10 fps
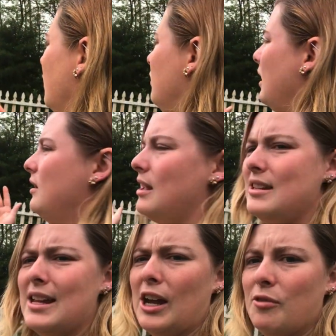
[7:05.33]
They
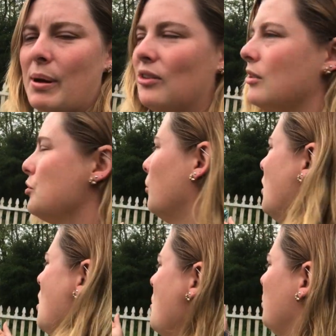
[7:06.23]
take care of pest control,
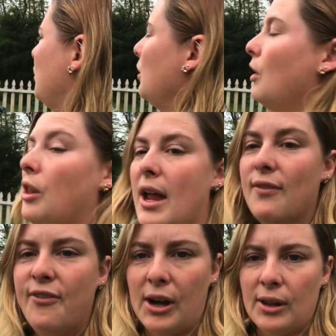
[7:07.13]
but they are like
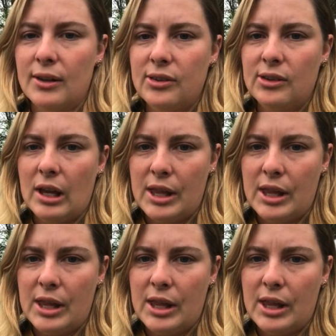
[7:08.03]
fearless.